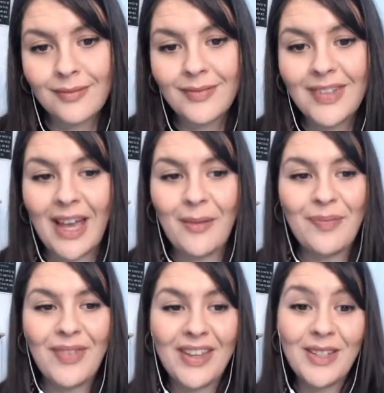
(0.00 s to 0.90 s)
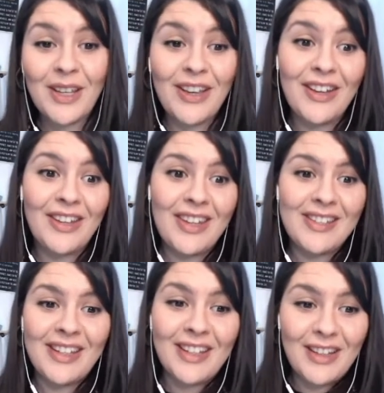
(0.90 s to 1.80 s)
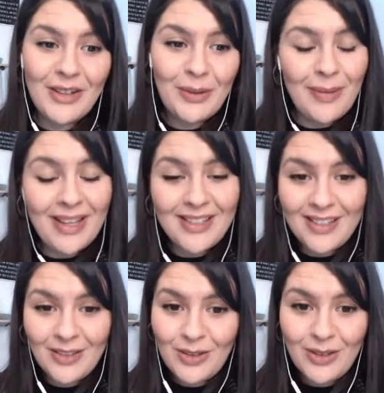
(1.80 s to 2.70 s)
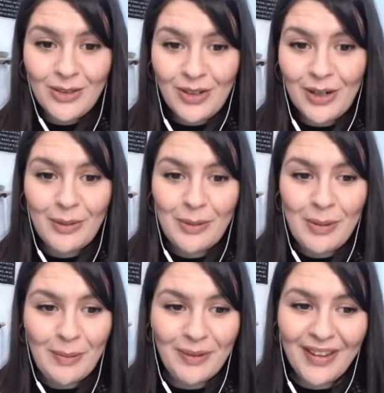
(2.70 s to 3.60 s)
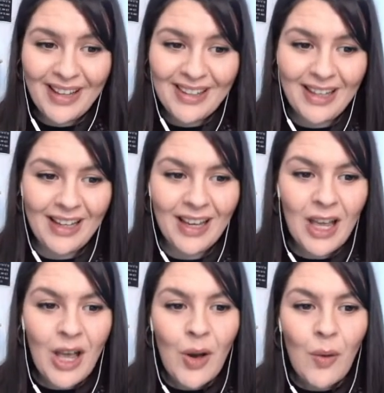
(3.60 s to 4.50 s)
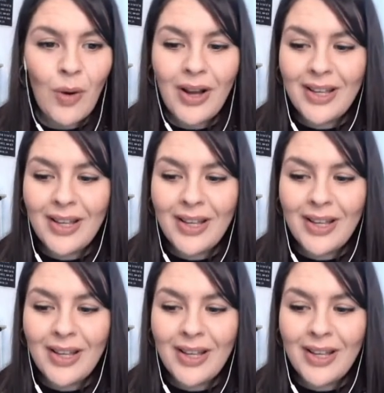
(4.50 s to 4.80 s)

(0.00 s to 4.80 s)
Yeah, that's a good that's a good message to share with people, I think. What